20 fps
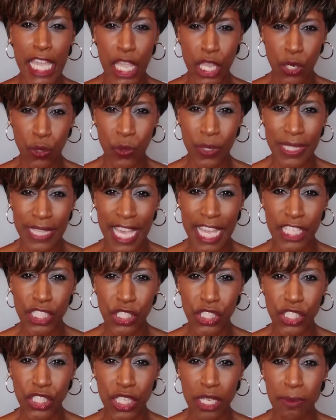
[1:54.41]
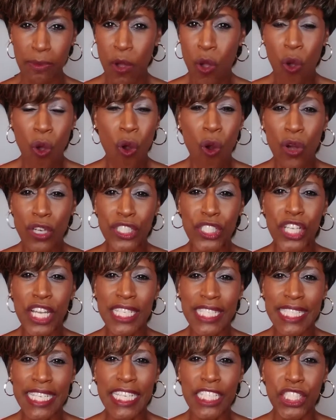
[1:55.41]
in a relationship, or
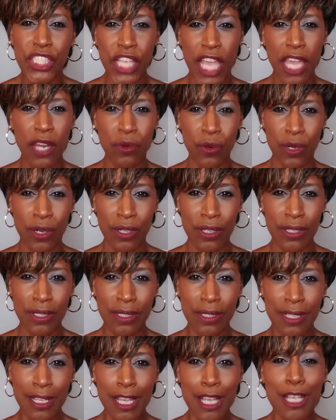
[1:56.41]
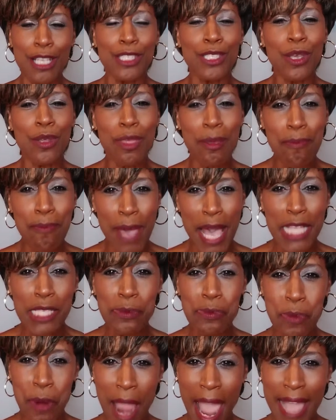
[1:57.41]
just in general. So the
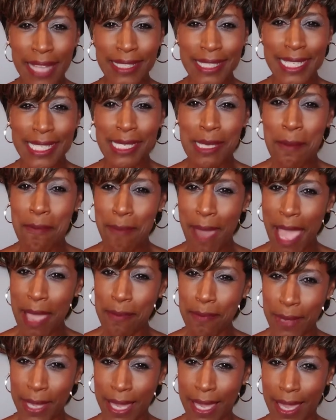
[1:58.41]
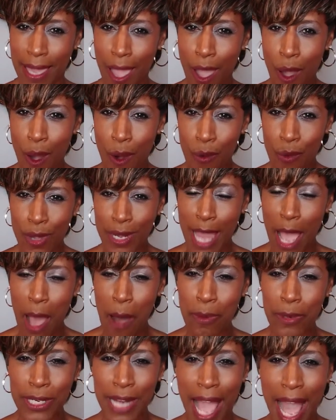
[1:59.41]
best practice may be what
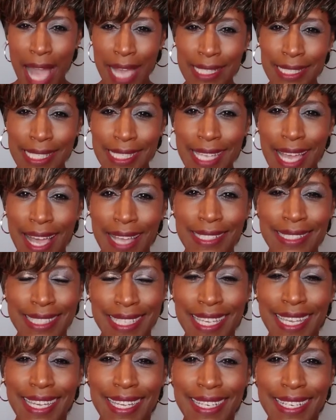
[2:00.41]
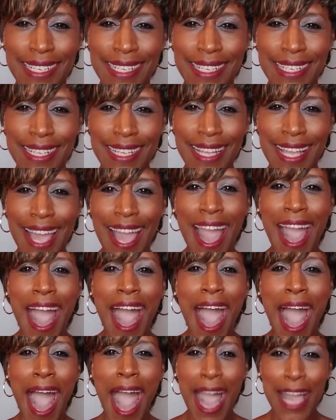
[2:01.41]
Albert Einstein did.
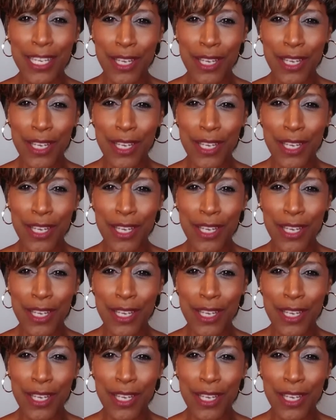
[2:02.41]
I